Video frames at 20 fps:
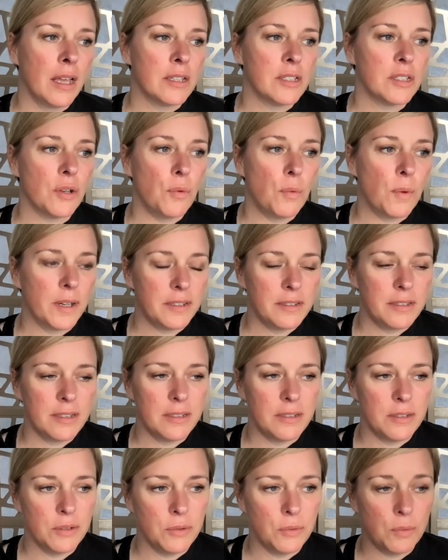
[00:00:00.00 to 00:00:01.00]
so what
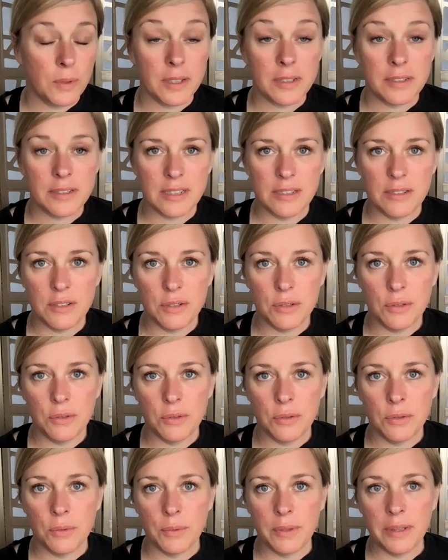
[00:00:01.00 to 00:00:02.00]
to
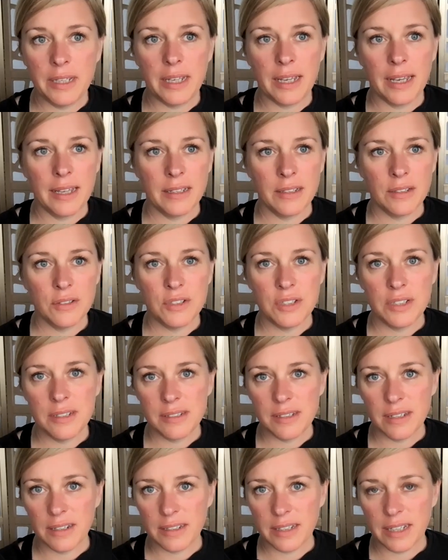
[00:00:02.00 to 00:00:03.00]
do when the
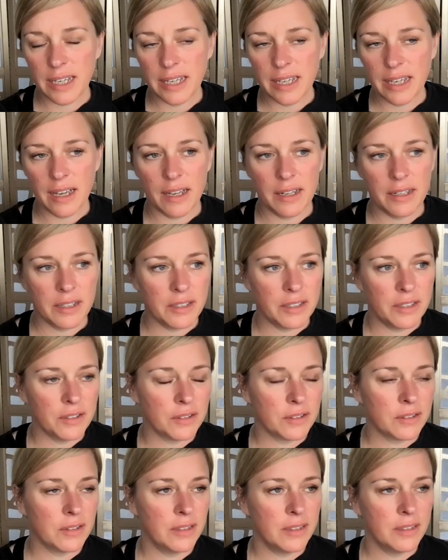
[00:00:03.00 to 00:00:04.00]
energies are chaotic,
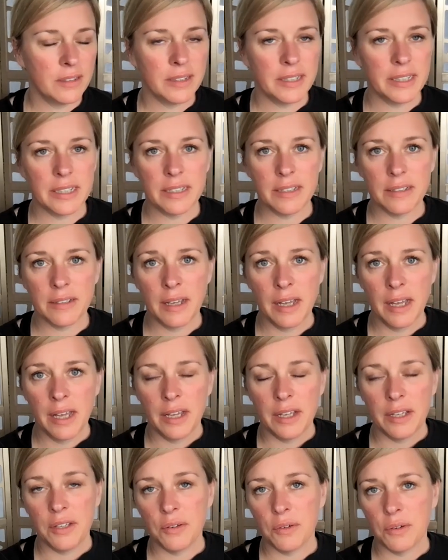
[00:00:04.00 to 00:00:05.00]
you're clearing,
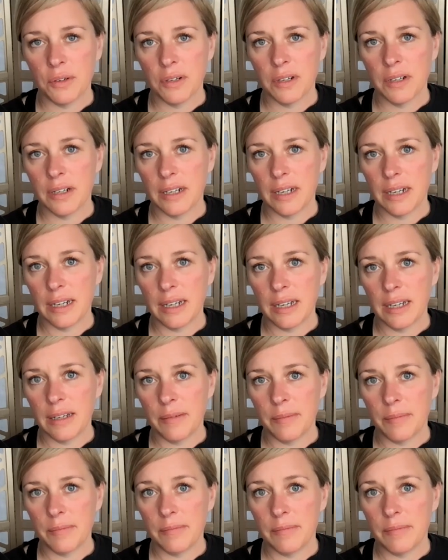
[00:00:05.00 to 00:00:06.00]
you're
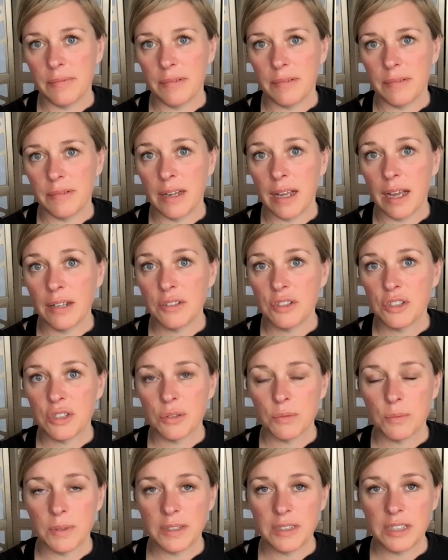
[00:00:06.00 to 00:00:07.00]
not
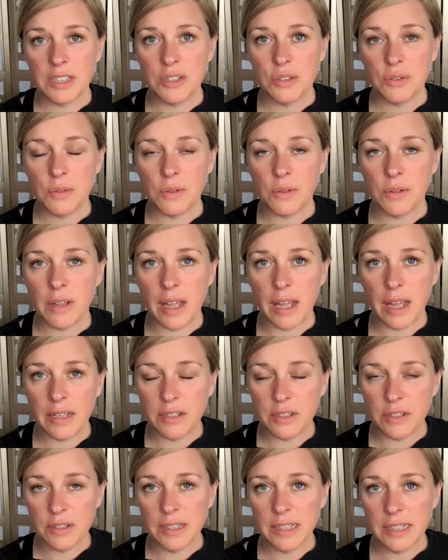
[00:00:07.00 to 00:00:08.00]
sure what to do
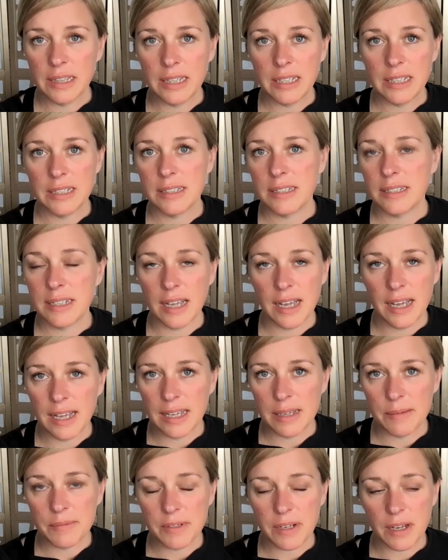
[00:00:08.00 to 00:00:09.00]
during these
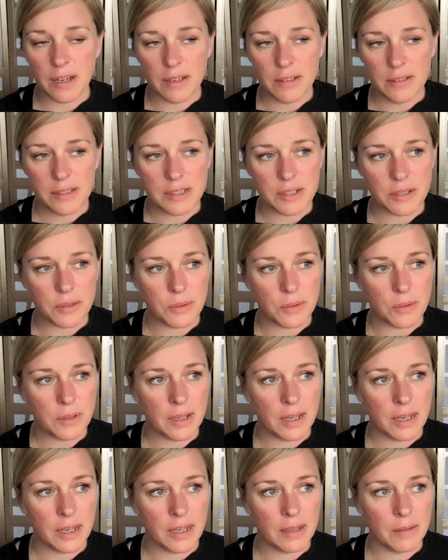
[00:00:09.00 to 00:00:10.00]
times. Also,
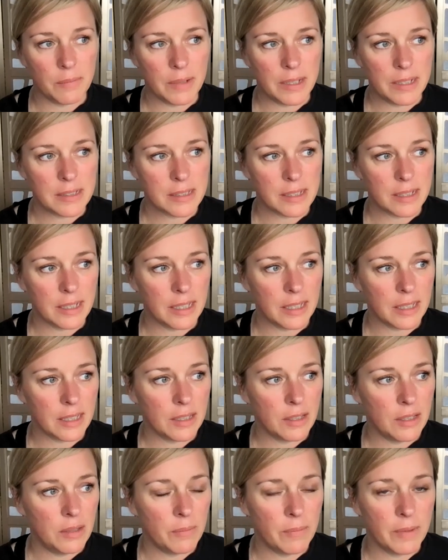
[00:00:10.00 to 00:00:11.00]
it's
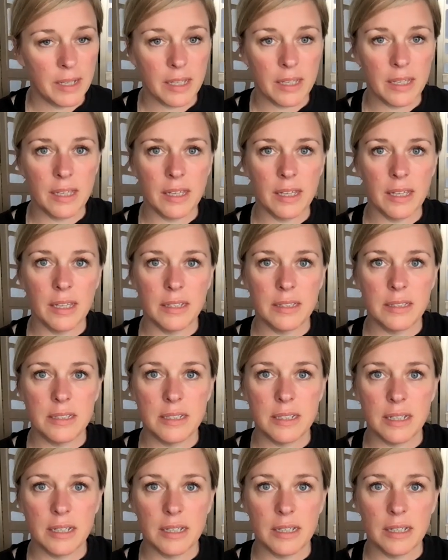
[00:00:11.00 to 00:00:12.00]
like you might
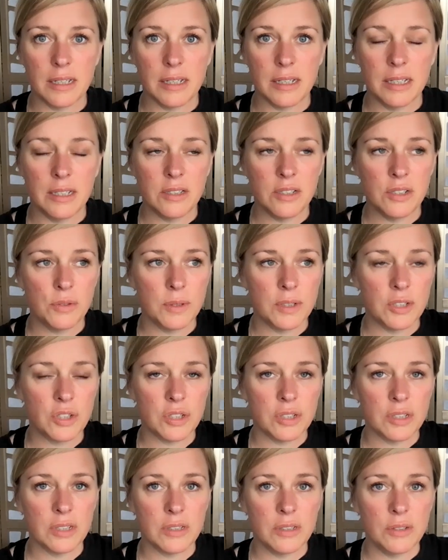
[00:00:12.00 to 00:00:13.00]
get
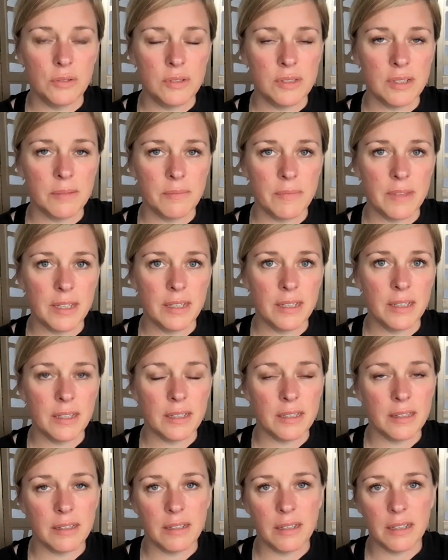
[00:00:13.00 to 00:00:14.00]
intuition to do something
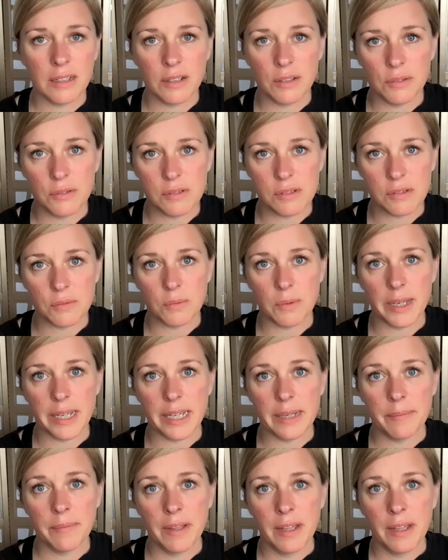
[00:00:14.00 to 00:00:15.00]
and then it goes away.